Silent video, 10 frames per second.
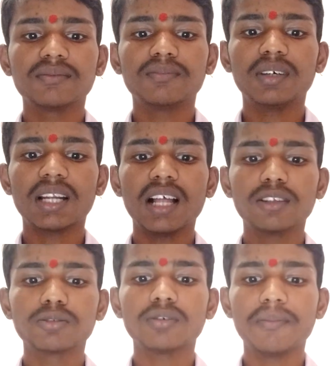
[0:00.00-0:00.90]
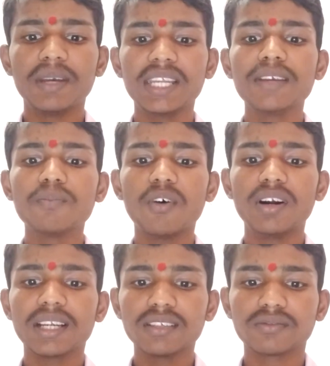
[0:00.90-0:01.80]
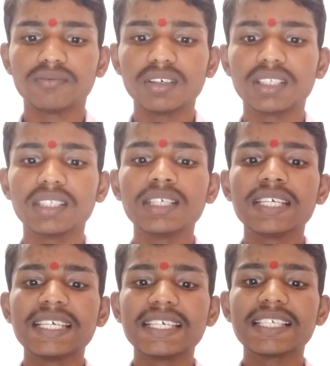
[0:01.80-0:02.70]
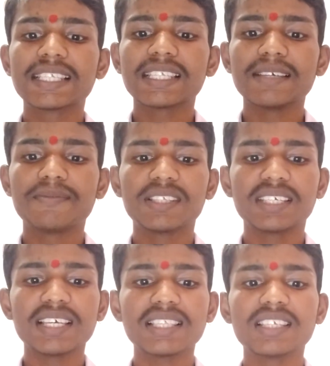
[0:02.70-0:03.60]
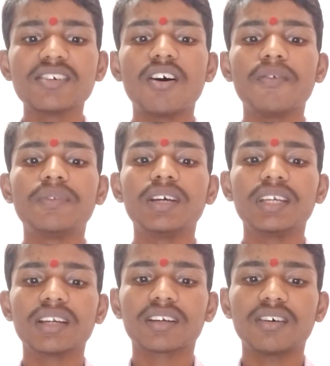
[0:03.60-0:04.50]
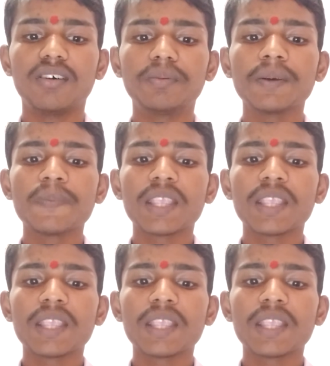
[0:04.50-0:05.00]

but also a very important one, is efficiency of the aircraft.